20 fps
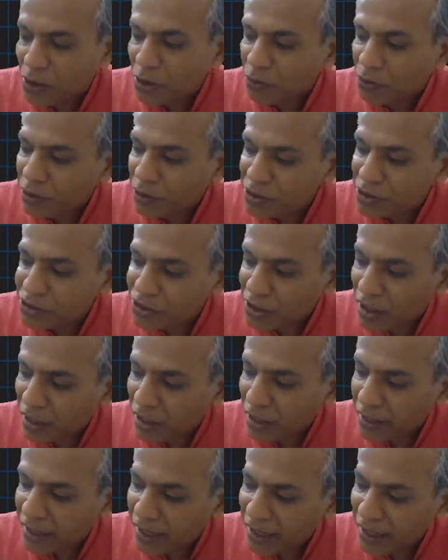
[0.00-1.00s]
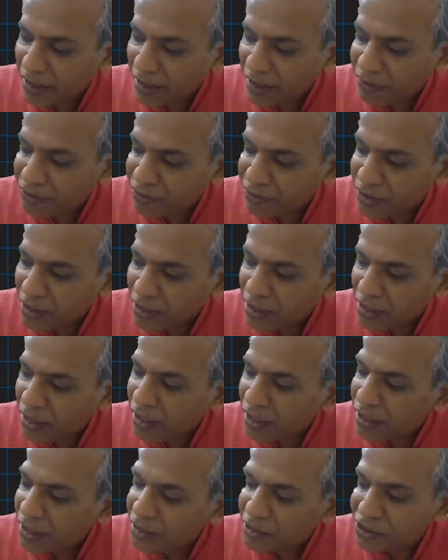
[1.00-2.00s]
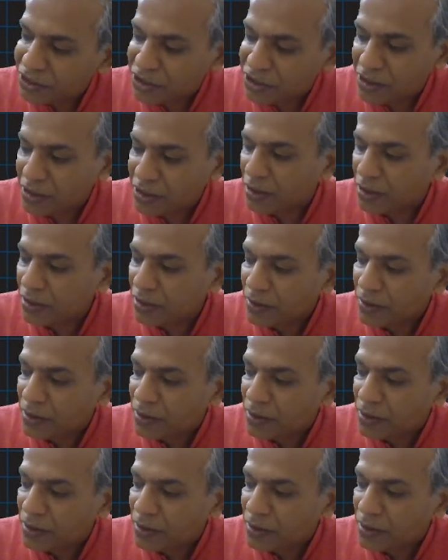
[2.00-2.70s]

which I have in additional